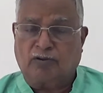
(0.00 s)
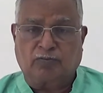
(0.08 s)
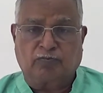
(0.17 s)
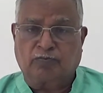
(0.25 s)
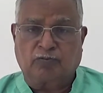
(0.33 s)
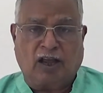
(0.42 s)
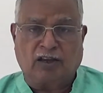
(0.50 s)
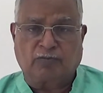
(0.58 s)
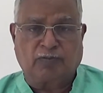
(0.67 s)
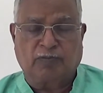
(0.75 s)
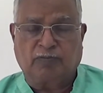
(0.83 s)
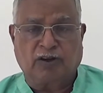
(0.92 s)
the last
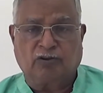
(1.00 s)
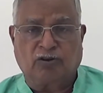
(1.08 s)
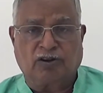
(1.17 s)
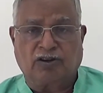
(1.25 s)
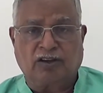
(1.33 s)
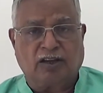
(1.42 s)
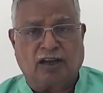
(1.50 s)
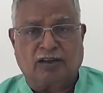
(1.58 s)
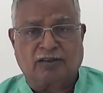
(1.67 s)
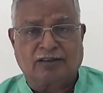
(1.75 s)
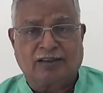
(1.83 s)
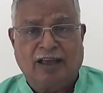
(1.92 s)
15-20
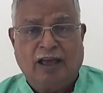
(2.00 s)
years.